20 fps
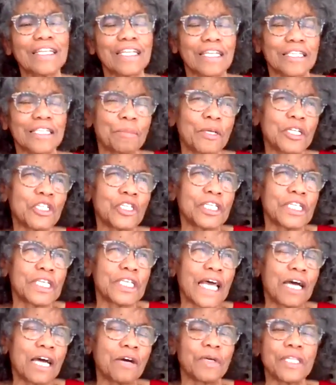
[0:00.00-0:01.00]
especially
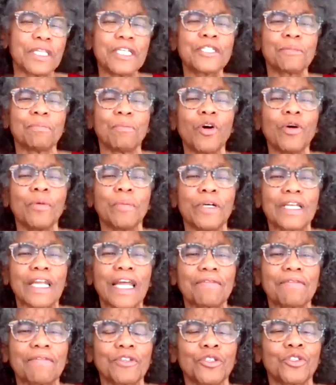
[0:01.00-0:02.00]
now in this moment
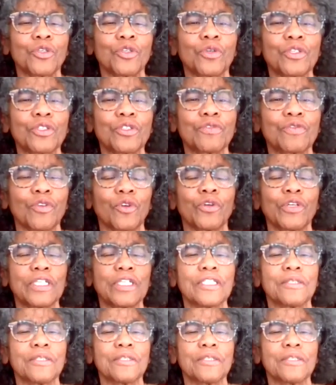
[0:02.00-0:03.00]
after George
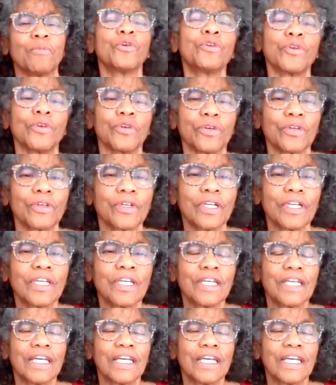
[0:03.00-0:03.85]
Floyd's murder,